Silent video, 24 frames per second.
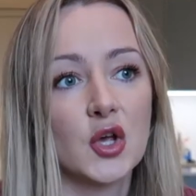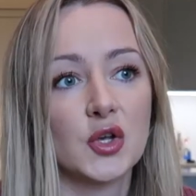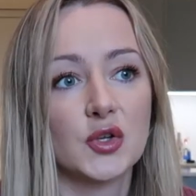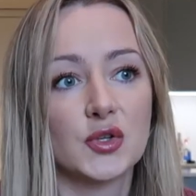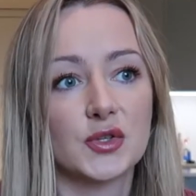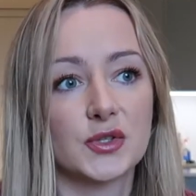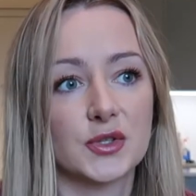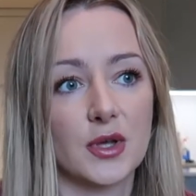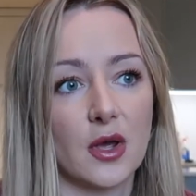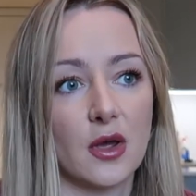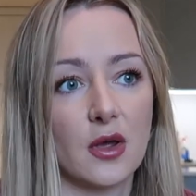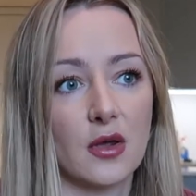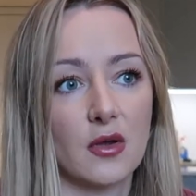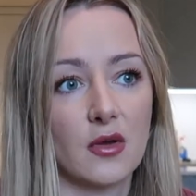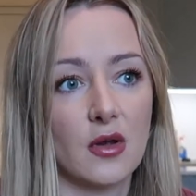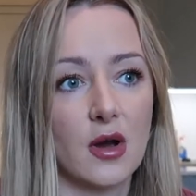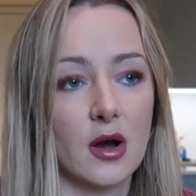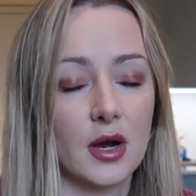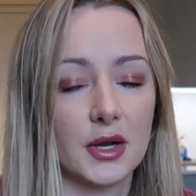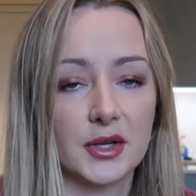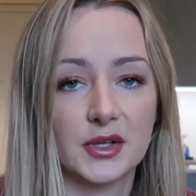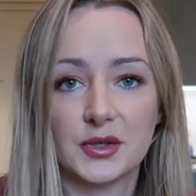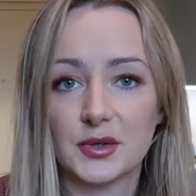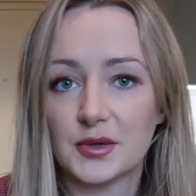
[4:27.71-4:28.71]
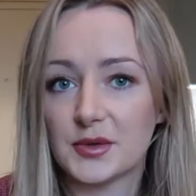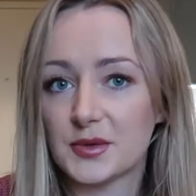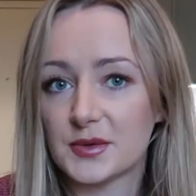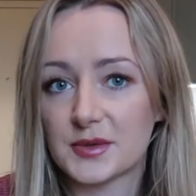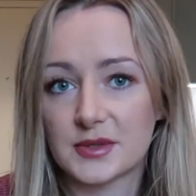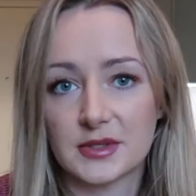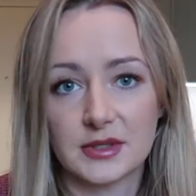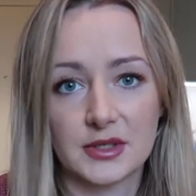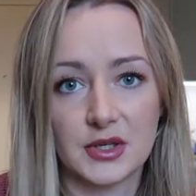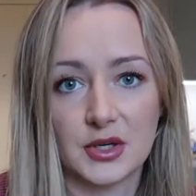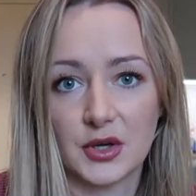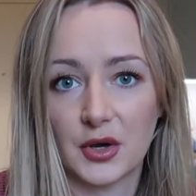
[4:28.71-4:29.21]
So I
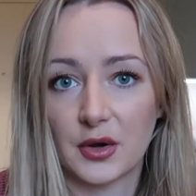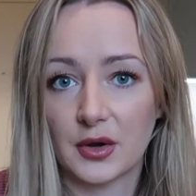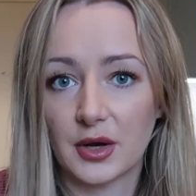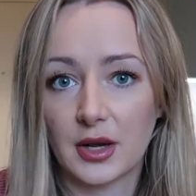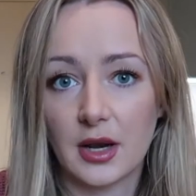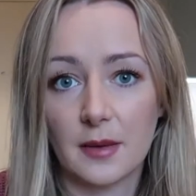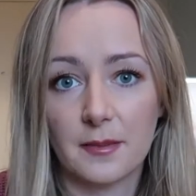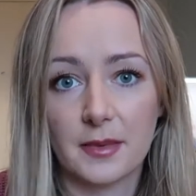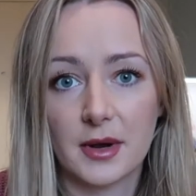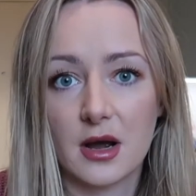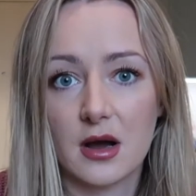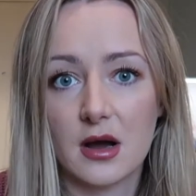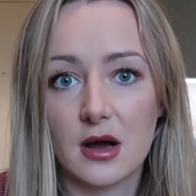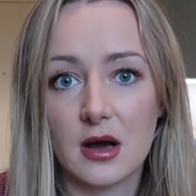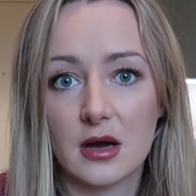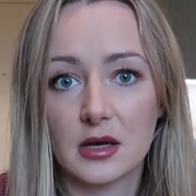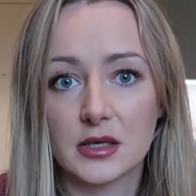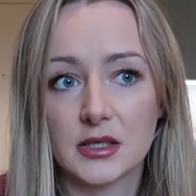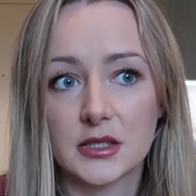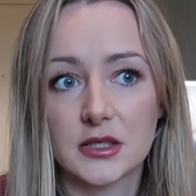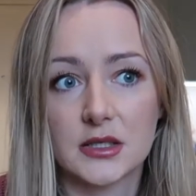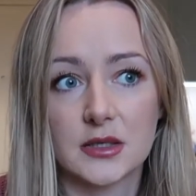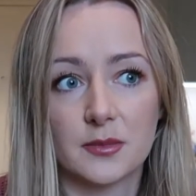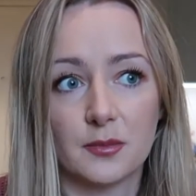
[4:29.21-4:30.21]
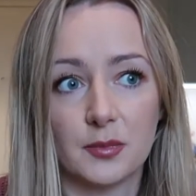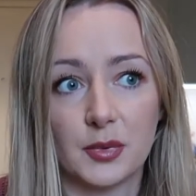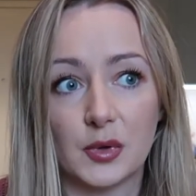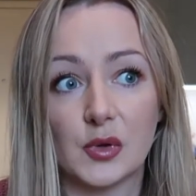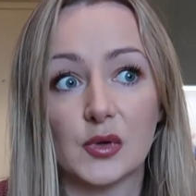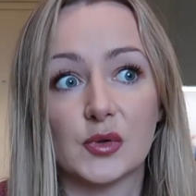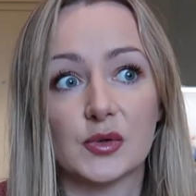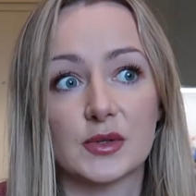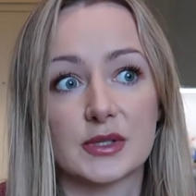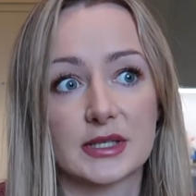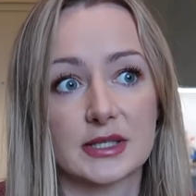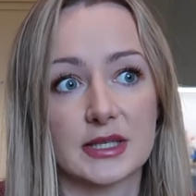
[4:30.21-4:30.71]
use, you know, Clubcard,
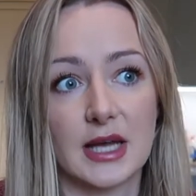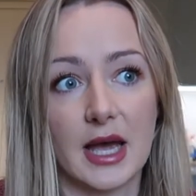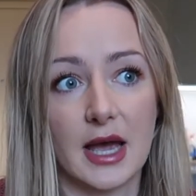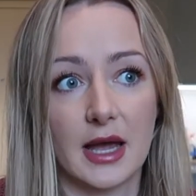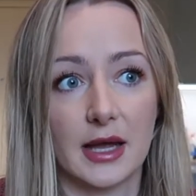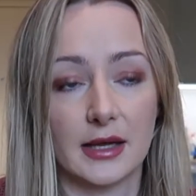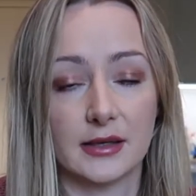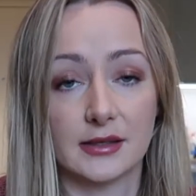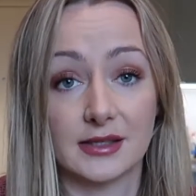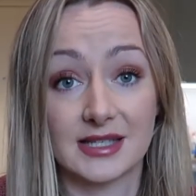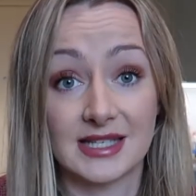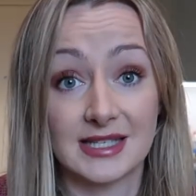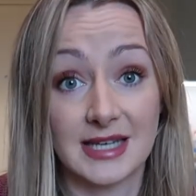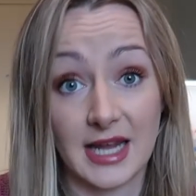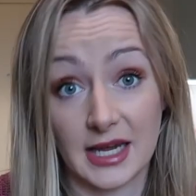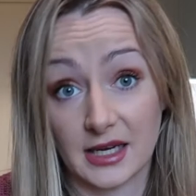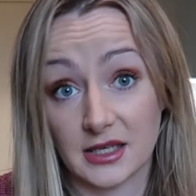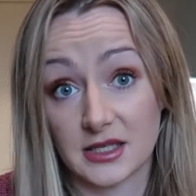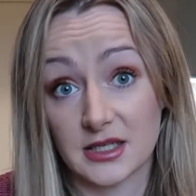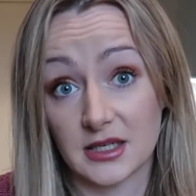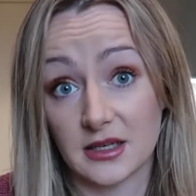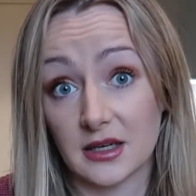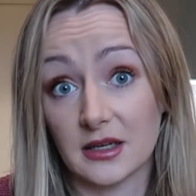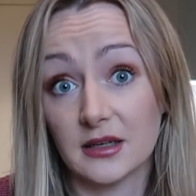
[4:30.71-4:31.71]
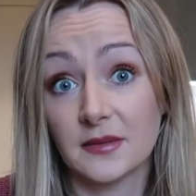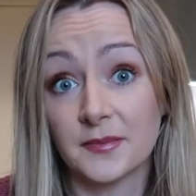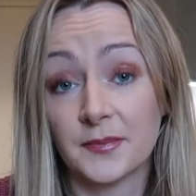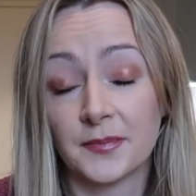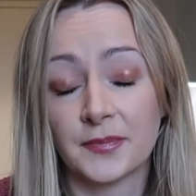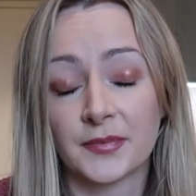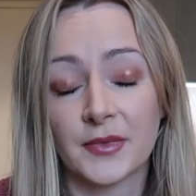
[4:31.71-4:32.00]
Boots and Nectar,